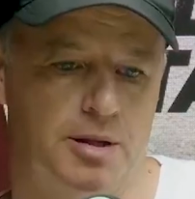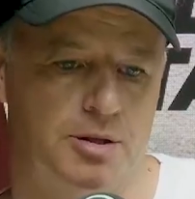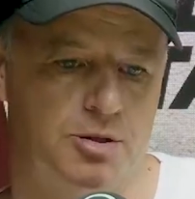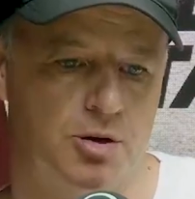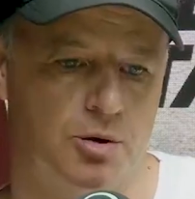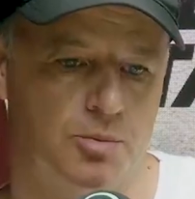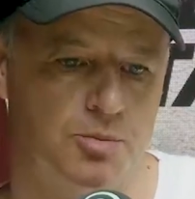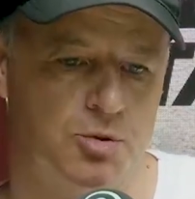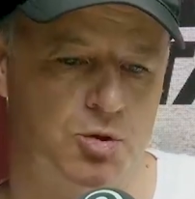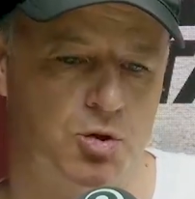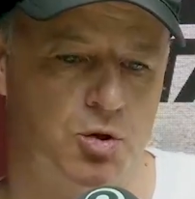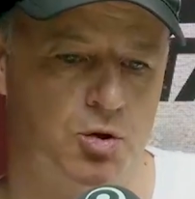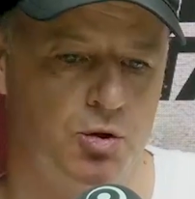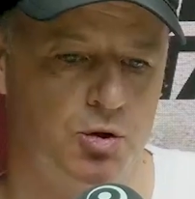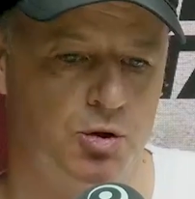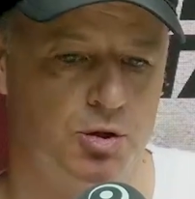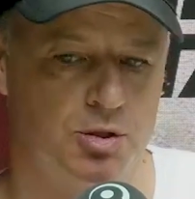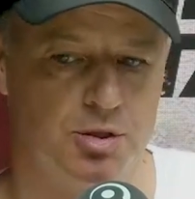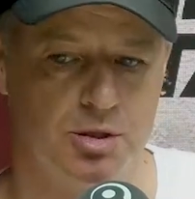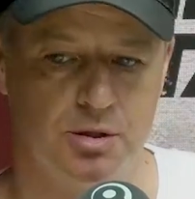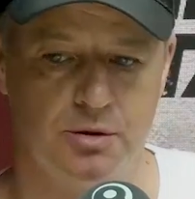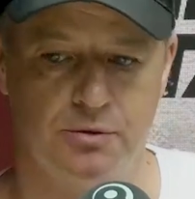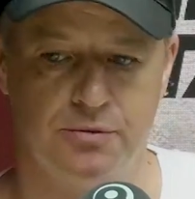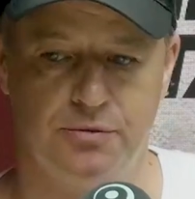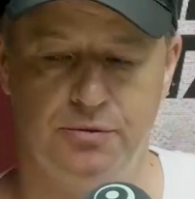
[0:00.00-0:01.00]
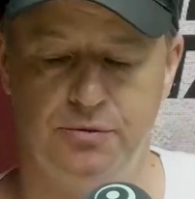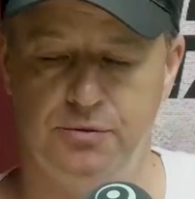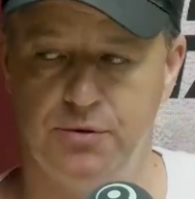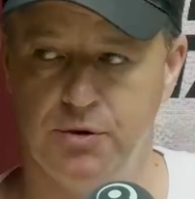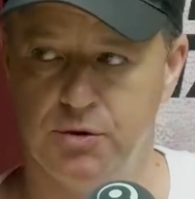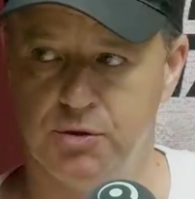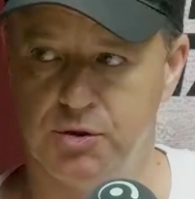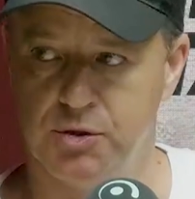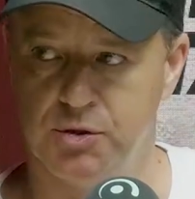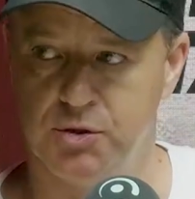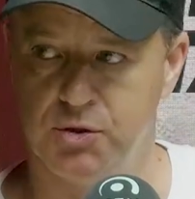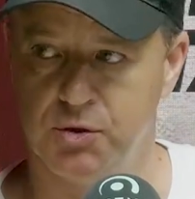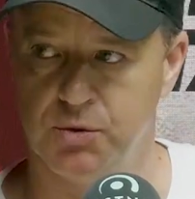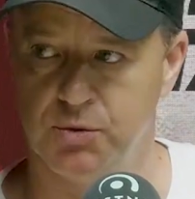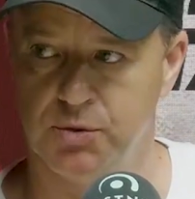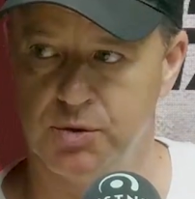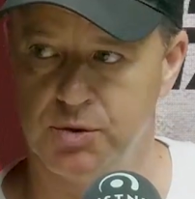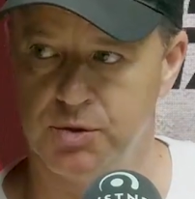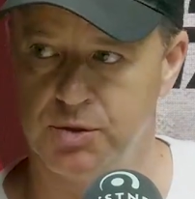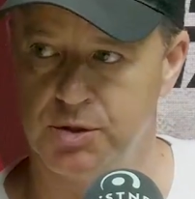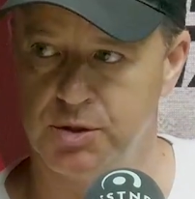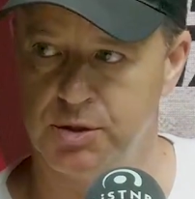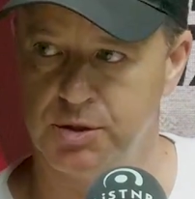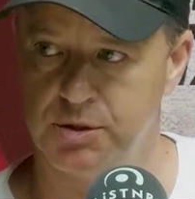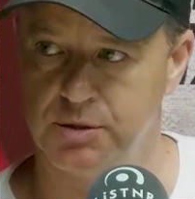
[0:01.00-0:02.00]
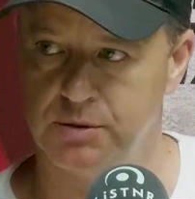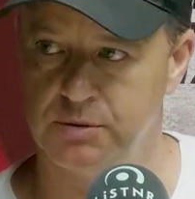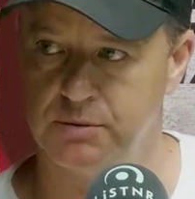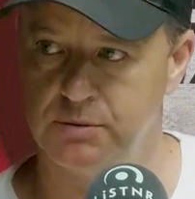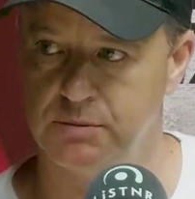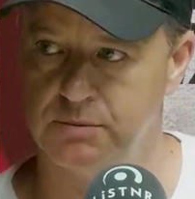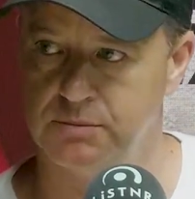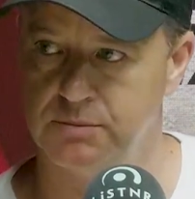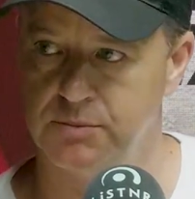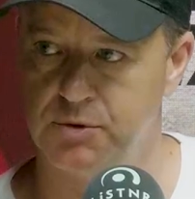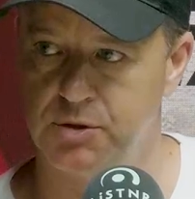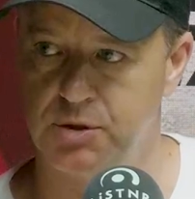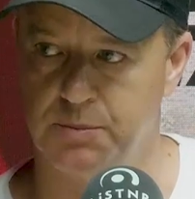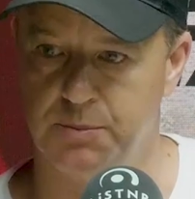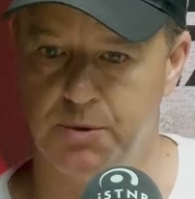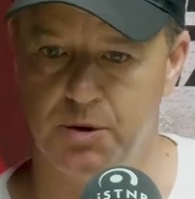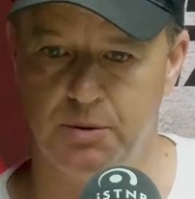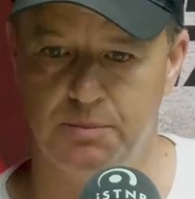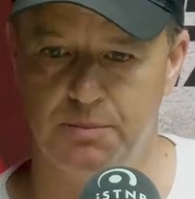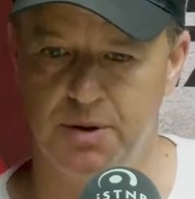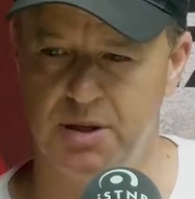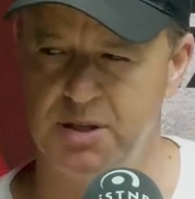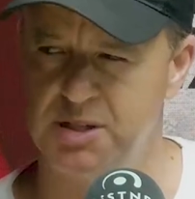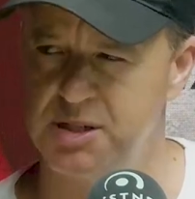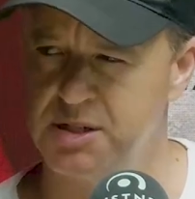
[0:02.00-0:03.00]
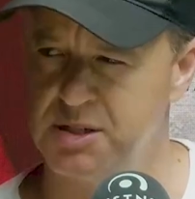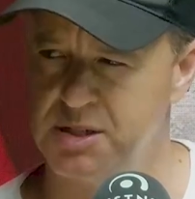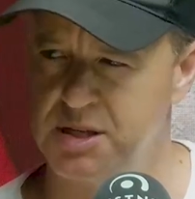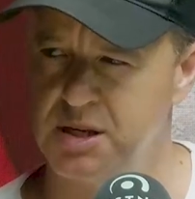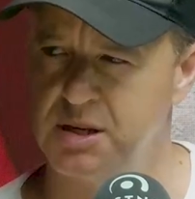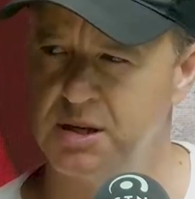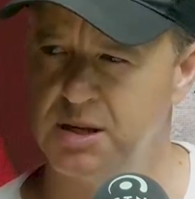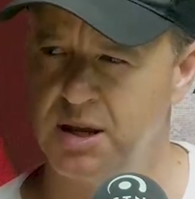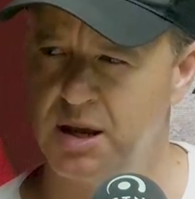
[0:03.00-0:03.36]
happen anytime soon because of the future tours. Imagine